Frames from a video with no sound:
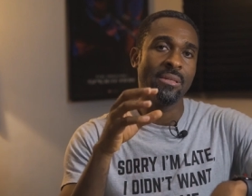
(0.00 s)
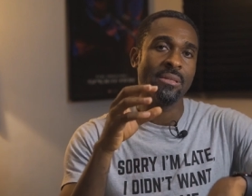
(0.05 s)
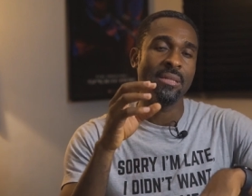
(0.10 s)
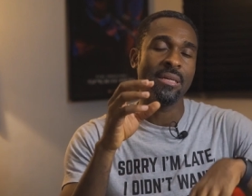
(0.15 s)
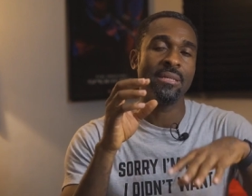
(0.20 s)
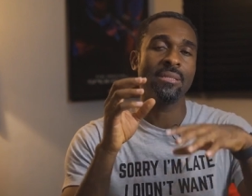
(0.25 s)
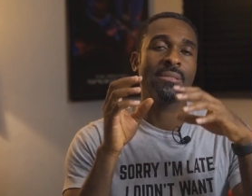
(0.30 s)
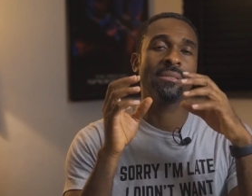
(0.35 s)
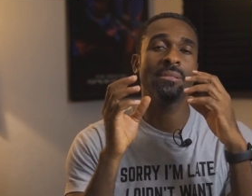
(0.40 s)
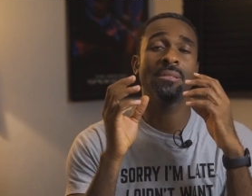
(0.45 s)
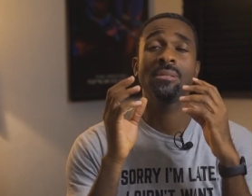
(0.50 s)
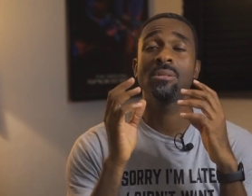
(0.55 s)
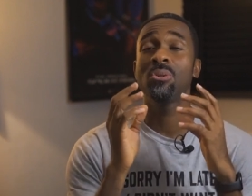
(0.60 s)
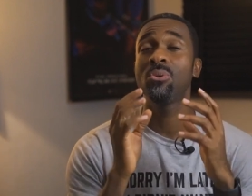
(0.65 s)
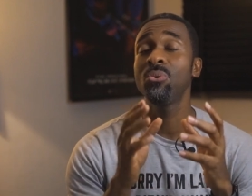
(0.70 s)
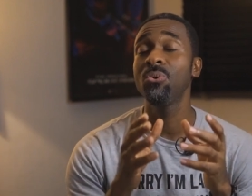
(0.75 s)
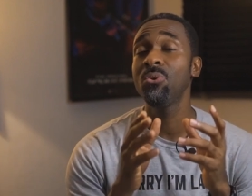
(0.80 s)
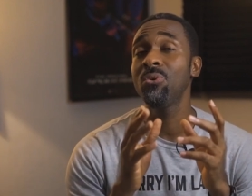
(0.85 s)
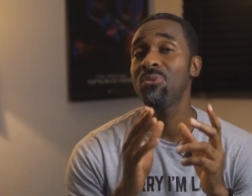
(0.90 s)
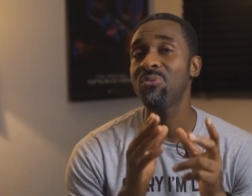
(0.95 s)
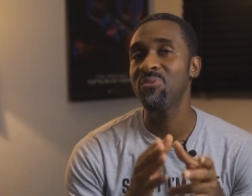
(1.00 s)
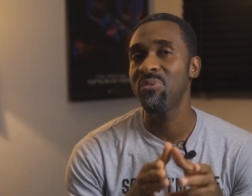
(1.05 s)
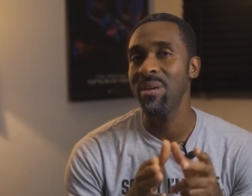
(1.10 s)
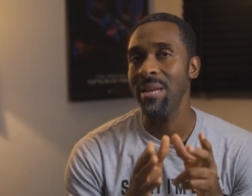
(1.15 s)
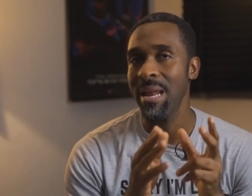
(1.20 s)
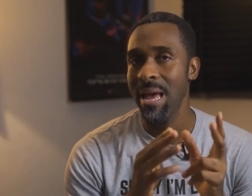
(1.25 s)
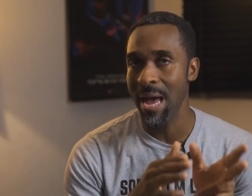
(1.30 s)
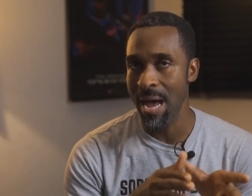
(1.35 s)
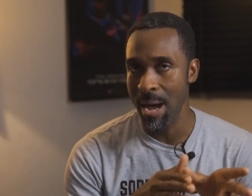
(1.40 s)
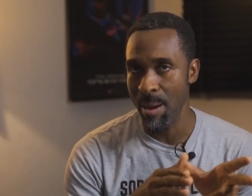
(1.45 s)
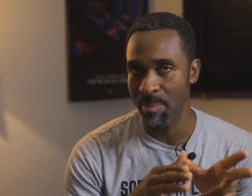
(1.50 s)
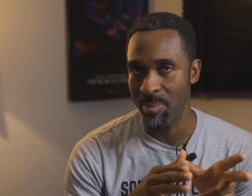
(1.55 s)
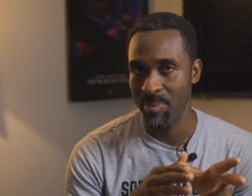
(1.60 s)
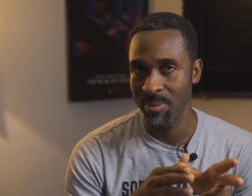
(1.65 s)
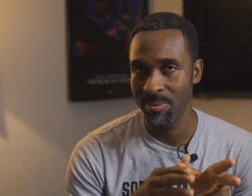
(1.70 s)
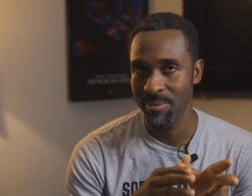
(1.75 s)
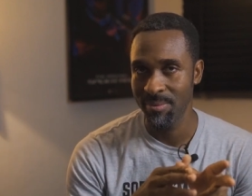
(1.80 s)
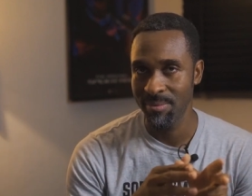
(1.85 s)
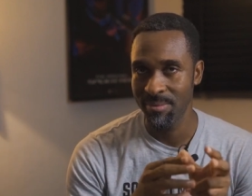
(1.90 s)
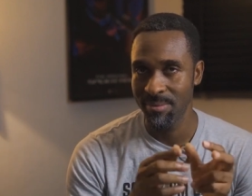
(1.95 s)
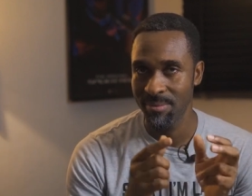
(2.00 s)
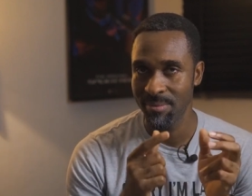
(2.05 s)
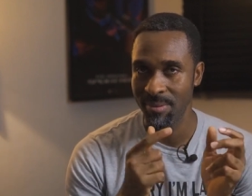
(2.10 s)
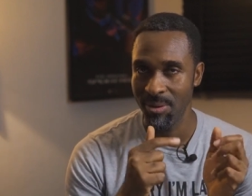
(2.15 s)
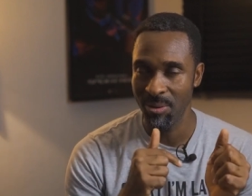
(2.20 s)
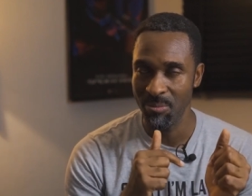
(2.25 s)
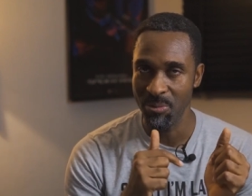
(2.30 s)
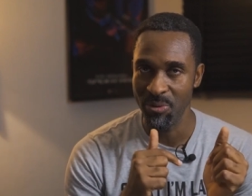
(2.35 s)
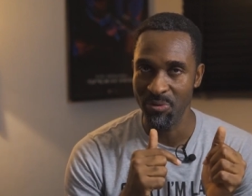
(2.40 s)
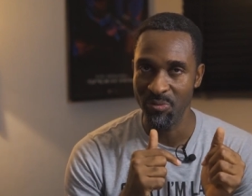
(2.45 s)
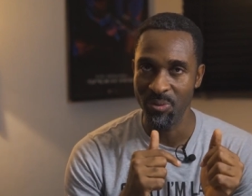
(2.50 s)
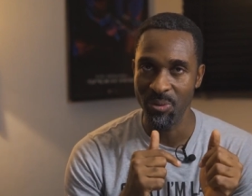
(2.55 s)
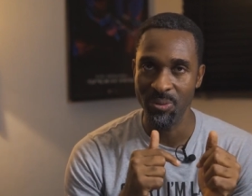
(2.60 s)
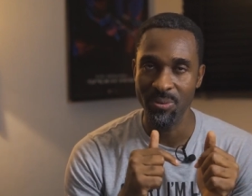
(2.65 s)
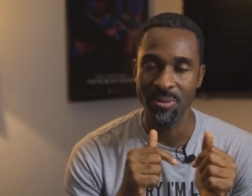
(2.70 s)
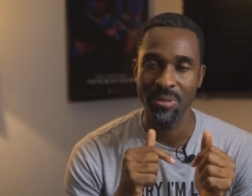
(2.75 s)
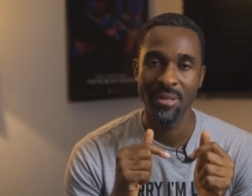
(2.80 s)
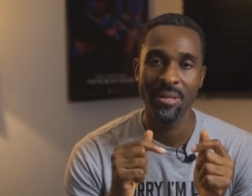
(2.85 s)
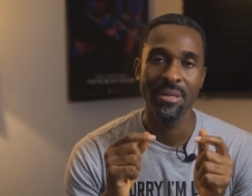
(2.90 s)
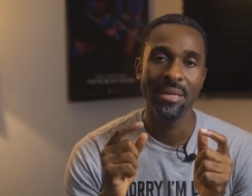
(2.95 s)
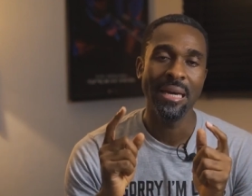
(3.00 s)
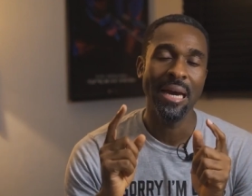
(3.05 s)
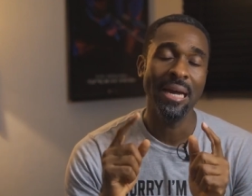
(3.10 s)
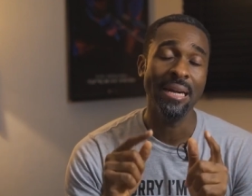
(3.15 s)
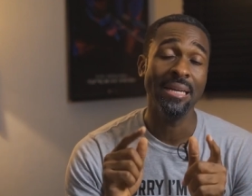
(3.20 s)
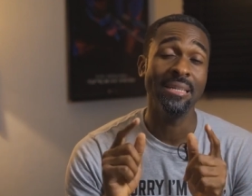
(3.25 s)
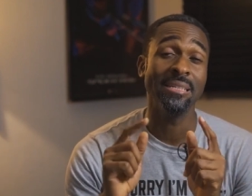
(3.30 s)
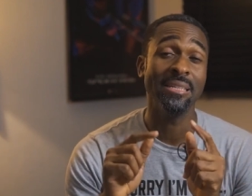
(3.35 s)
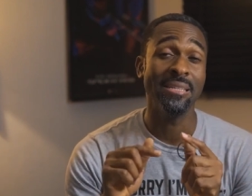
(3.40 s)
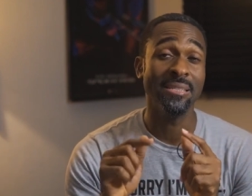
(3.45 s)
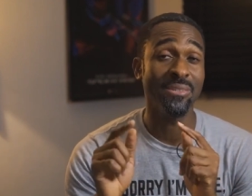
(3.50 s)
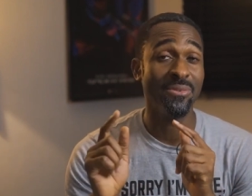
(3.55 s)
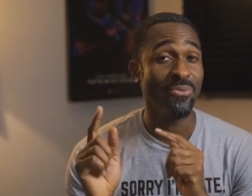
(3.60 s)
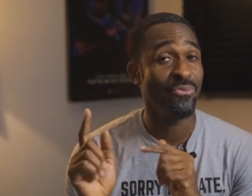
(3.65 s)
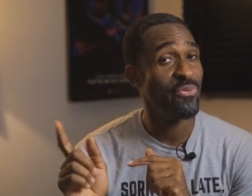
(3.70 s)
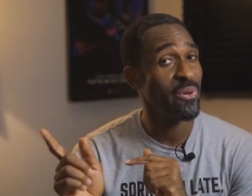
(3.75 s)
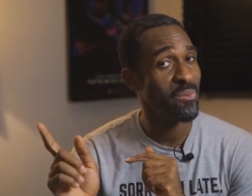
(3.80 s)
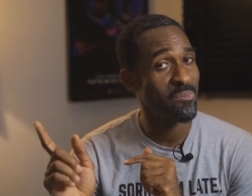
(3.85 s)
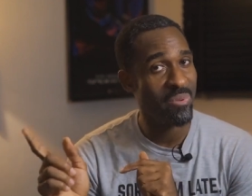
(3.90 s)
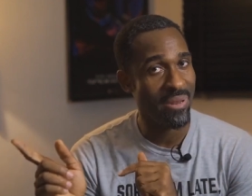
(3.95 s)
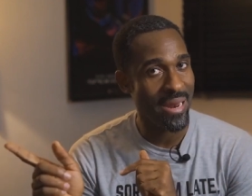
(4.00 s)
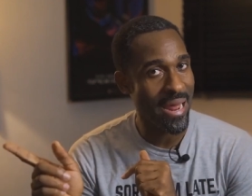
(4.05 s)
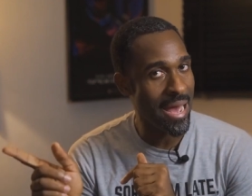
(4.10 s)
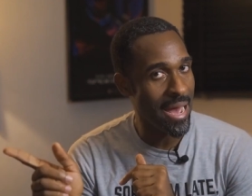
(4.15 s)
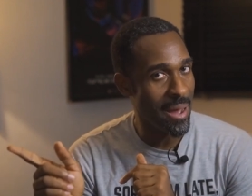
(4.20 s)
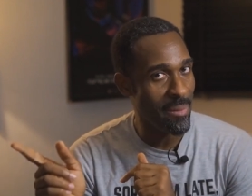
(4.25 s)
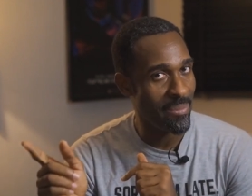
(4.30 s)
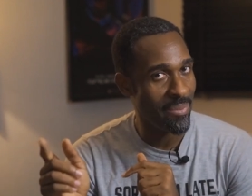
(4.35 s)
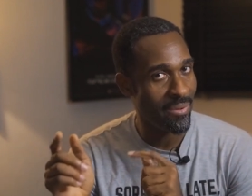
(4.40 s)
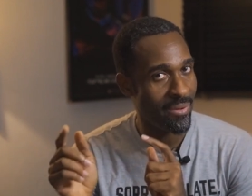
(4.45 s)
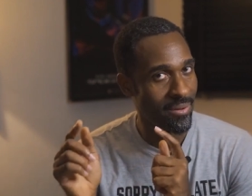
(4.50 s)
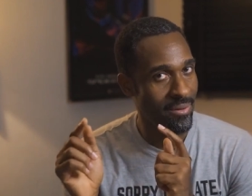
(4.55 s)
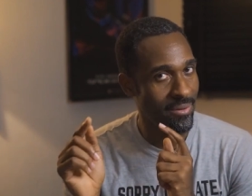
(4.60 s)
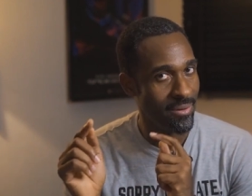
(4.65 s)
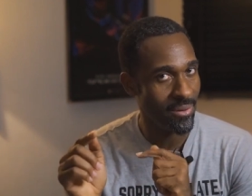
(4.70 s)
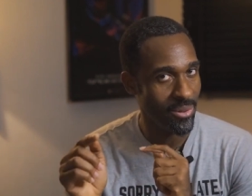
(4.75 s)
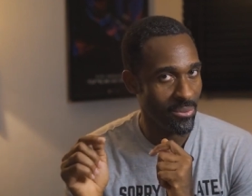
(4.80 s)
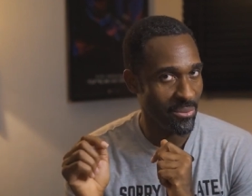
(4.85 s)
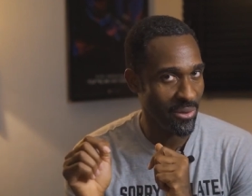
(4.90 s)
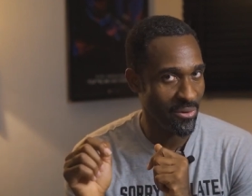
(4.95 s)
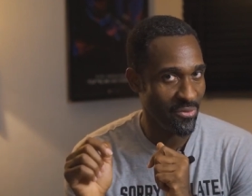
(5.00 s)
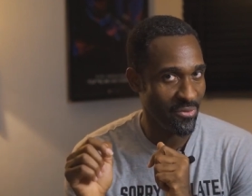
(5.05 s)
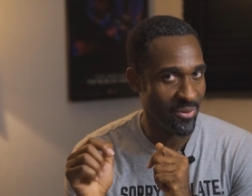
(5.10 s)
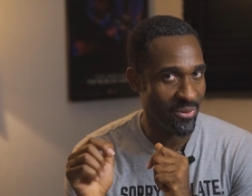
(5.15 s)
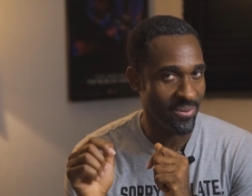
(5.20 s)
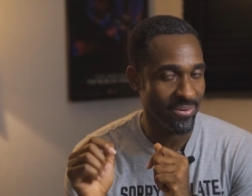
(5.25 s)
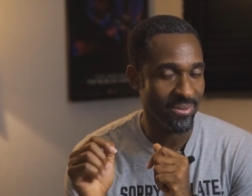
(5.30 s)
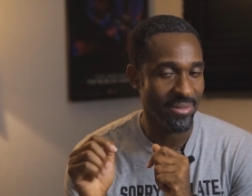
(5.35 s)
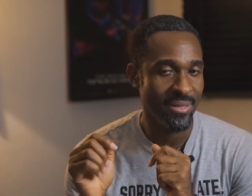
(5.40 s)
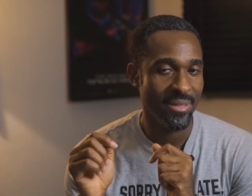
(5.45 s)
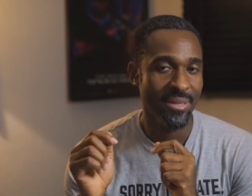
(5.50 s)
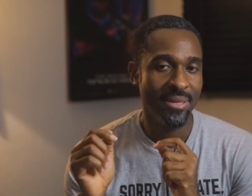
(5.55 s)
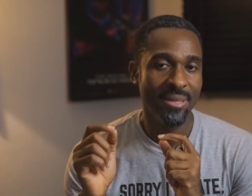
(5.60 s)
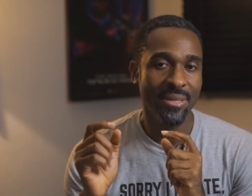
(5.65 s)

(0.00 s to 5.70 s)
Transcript: There's the Google Fit app on my phone and then there's the Fitbit app on my phone.